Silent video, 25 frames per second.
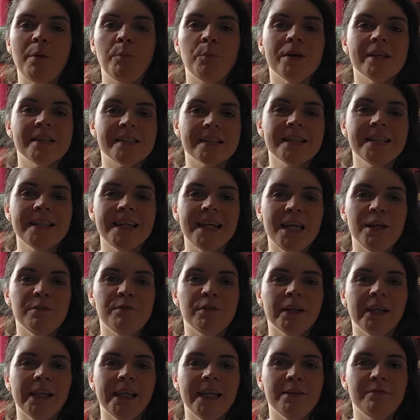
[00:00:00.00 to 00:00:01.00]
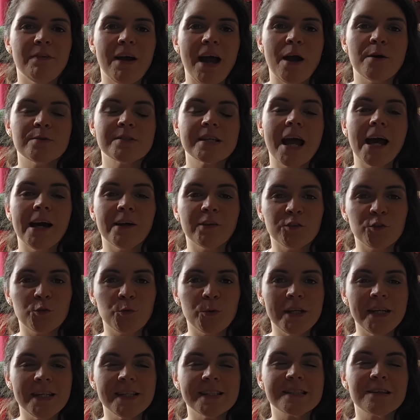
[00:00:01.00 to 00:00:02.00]
we didn't even leave out our
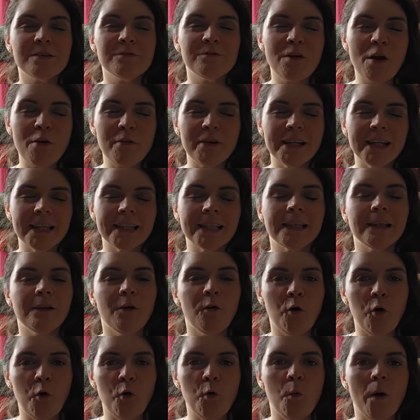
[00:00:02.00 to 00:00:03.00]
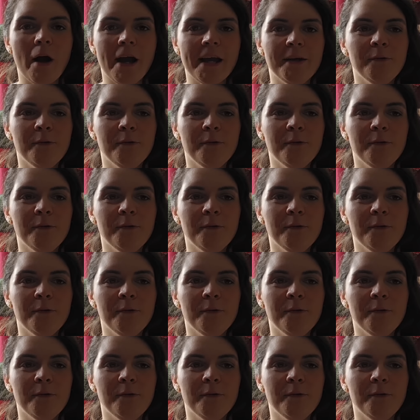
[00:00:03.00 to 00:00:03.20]
sweet, very little hallway